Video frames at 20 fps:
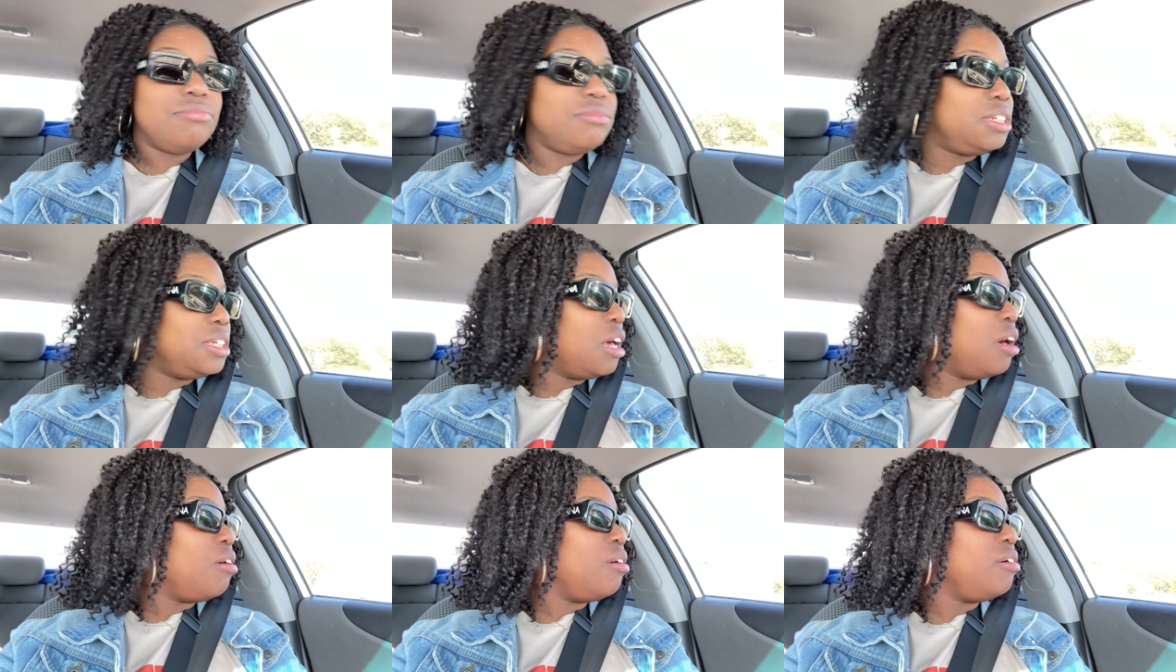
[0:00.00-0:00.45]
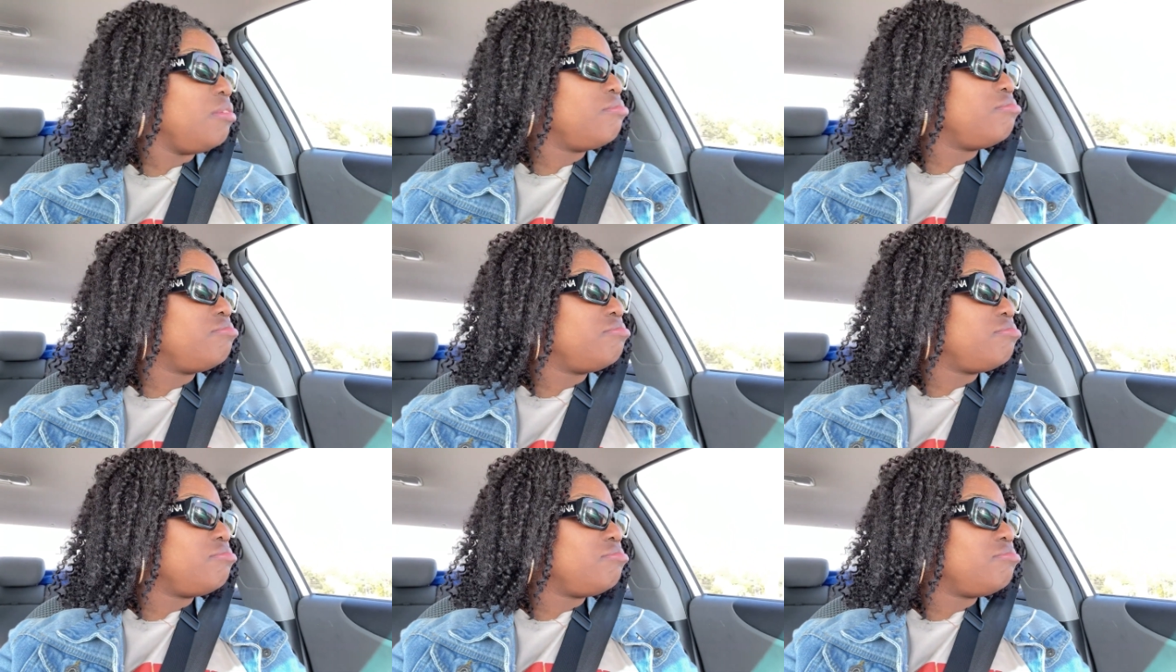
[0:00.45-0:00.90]

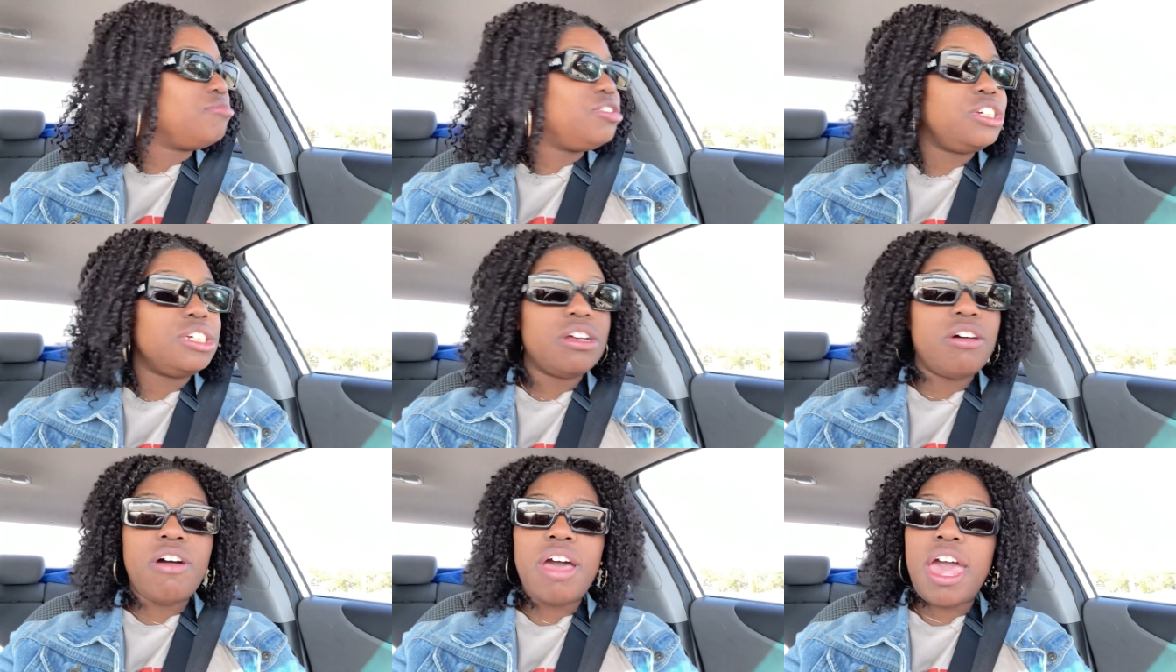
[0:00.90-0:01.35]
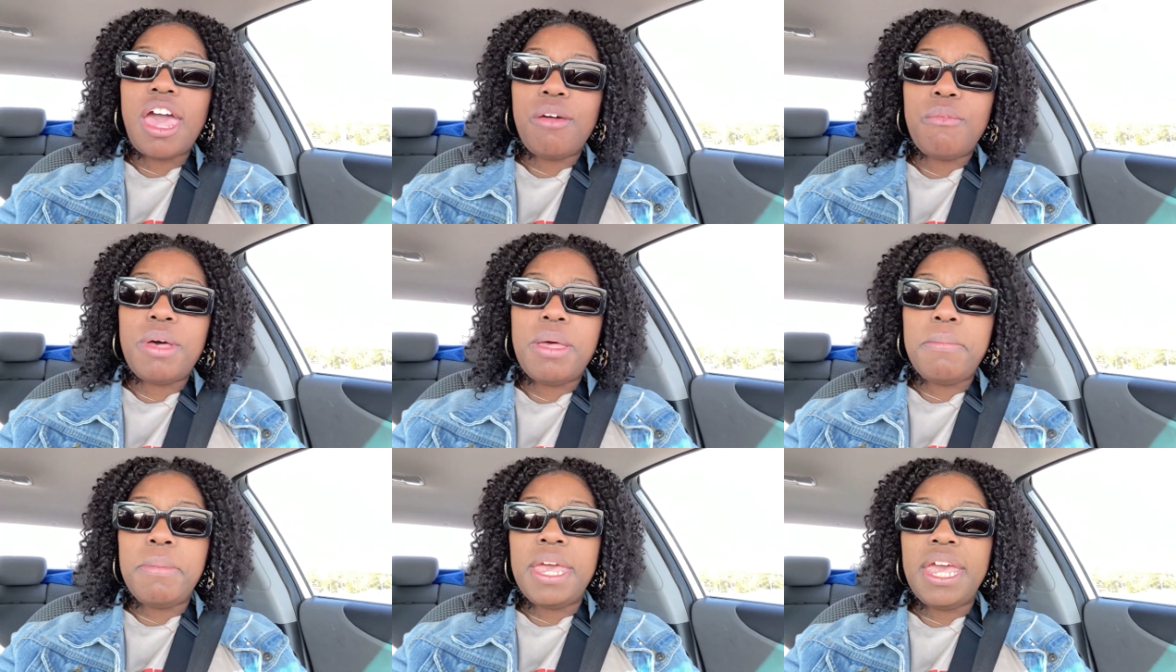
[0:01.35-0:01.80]
So she's gonna hang
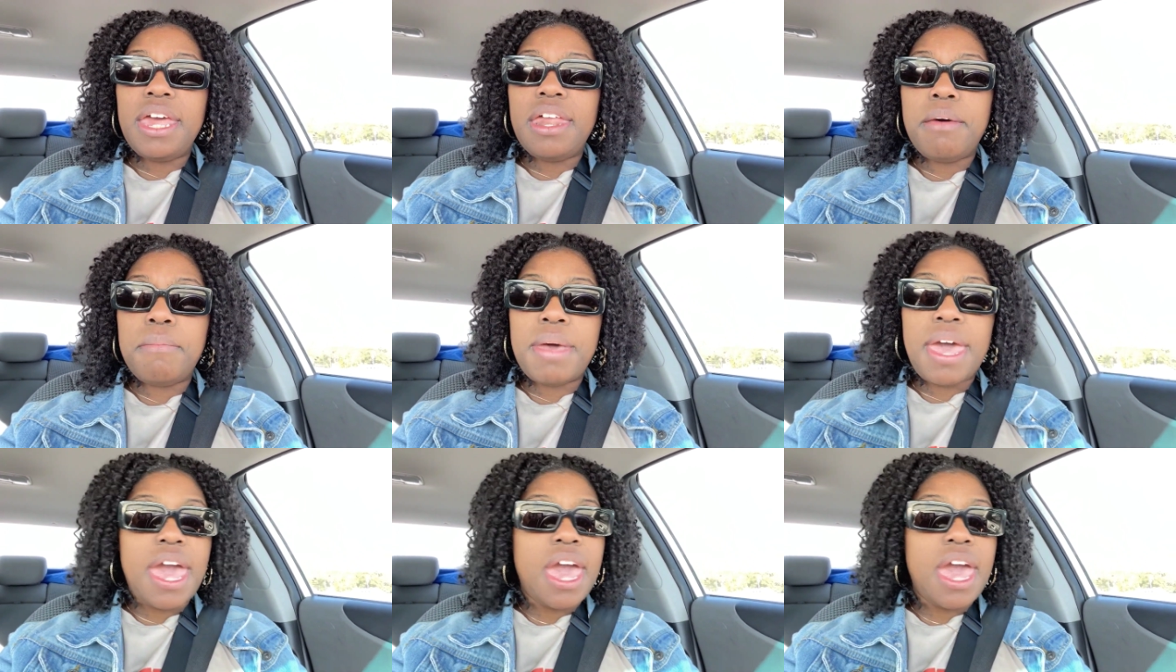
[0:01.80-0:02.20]
with me and I'm gonna